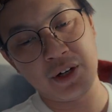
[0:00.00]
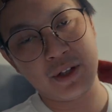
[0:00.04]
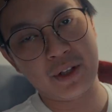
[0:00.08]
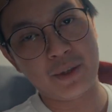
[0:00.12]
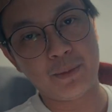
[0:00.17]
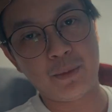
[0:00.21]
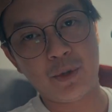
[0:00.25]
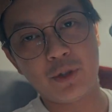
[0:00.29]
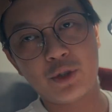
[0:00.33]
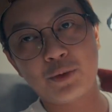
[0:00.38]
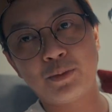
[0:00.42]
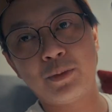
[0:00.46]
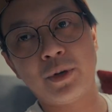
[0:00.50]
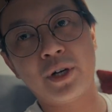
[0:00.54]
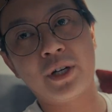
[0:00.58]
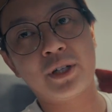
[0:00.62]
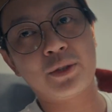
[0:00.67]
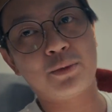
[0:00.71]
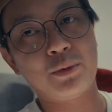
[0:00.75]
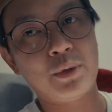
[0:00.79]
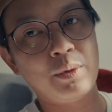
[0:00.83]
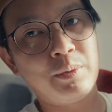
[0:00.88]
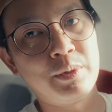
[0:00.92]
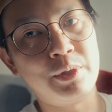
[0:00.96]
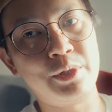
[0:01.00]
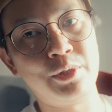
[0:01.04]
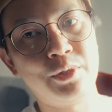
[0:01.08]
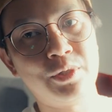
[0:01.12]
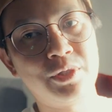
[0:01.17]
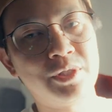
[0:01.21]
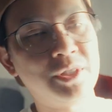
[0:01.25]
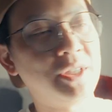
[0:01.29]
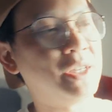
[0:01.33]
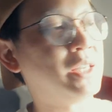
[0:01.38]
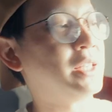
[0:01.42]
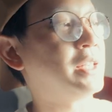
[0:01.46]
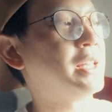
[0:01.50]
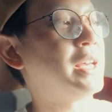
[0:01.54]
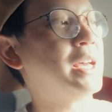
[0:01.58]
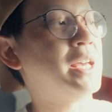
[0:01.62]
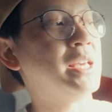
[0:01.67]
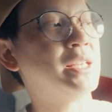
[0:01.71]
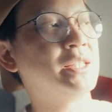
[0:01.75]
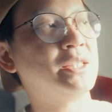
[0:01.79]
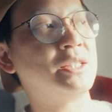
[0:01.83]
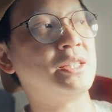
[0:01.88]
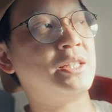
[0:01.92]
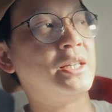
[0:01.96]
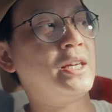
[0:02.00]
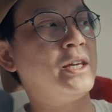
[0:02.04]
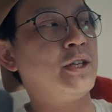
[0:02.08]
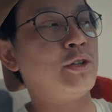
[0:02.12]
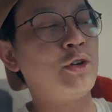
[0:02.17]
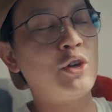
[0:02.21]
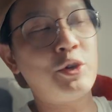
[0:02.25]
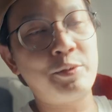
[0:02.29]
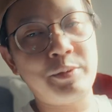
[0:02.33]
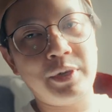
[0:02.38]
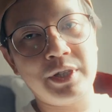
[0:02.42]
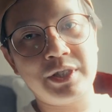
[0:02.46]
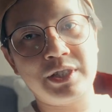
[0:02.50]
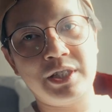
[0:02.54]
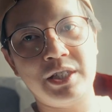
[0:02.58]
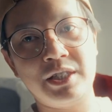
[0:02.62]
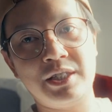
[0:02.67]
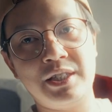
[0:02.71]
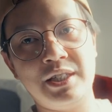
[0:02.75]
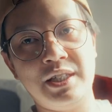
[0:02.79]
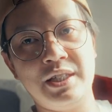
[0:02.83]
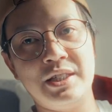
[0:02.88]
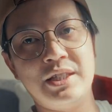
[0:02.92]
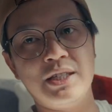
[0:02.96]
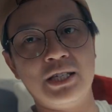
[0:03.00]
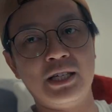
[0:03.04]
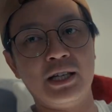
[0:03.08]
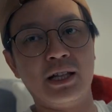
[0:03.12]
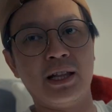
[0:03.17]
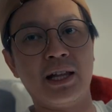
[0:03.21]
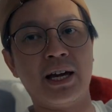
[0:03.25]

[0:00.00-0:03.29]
the most part, we will use it as a normal CCT